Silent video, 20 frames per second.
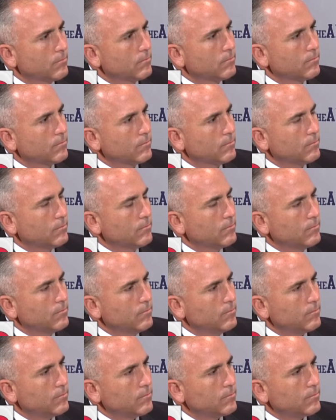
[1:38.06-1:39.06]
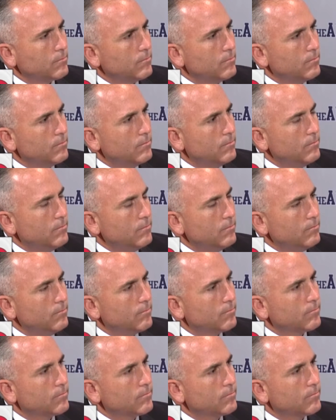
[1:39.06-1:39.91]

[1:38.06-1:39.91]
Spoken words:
No one is speaking in this clip.